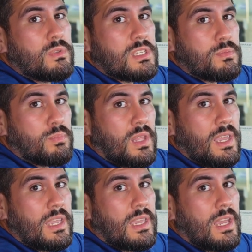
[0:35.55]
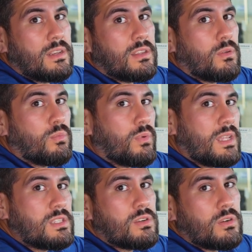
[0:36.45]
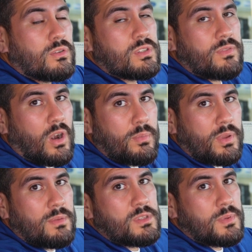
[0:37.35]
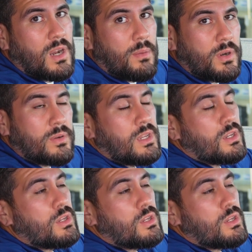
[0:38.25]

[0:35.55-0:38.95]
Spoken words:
display and the red circles of the RPM speedometer.